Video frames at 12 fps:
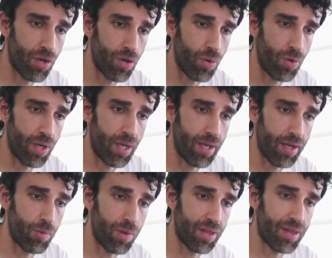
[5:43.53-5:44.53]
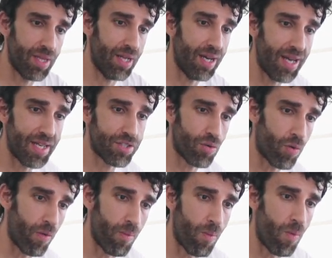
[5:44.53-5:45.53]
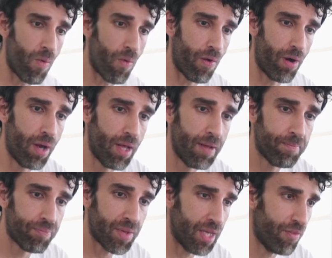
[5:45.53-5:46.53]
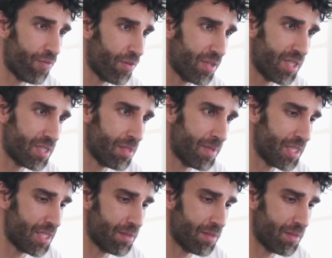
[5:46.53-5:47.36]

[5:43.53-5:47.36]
go uh, with uh, less or more. Uh, for this image,